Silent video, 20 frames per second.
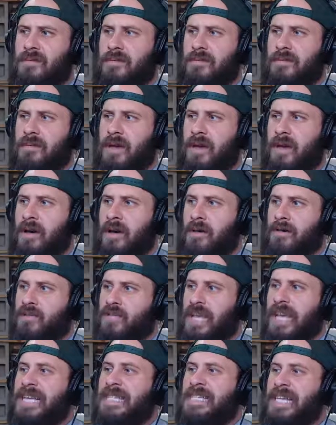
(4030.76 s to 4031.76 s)

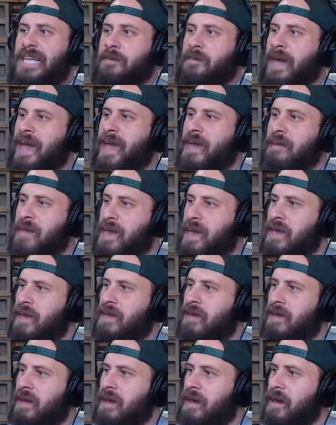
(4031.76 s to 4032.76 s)
Jinxie
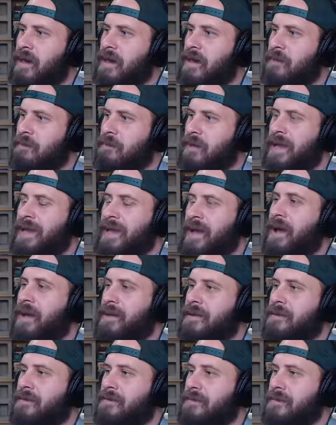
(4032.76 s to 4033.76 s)
baby. My
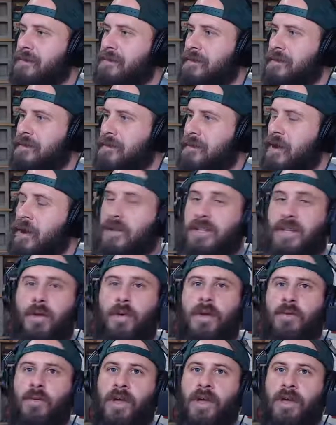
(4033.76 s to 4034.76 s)
God. Harley
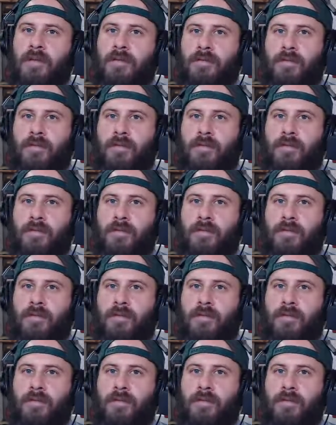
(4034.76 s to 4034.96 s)
Quinn, right?